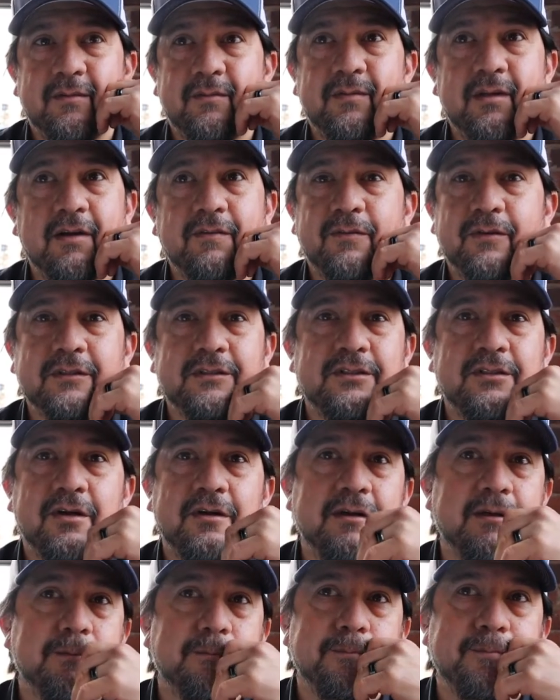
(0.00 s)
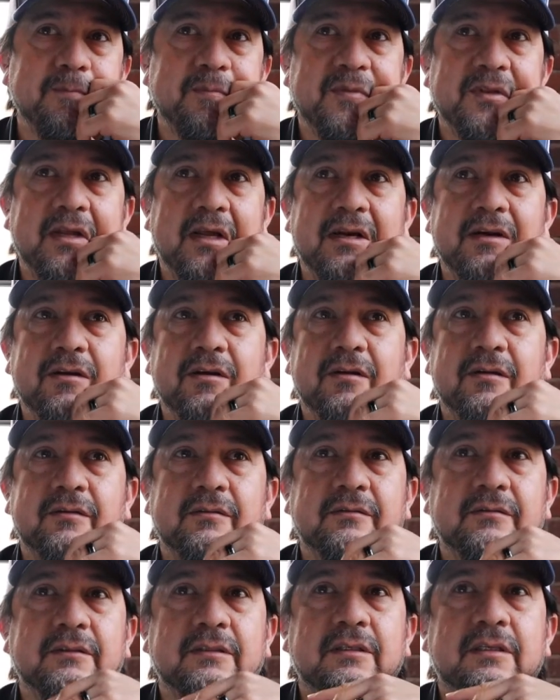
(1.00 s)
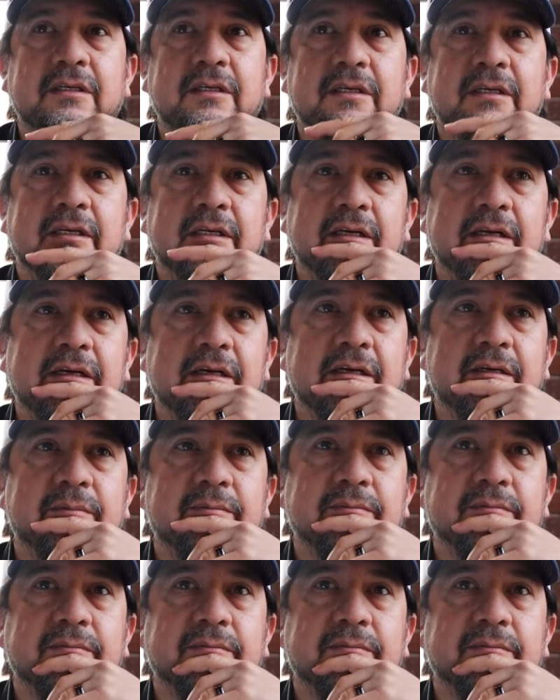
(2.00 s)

not for a startup, not at all. Um,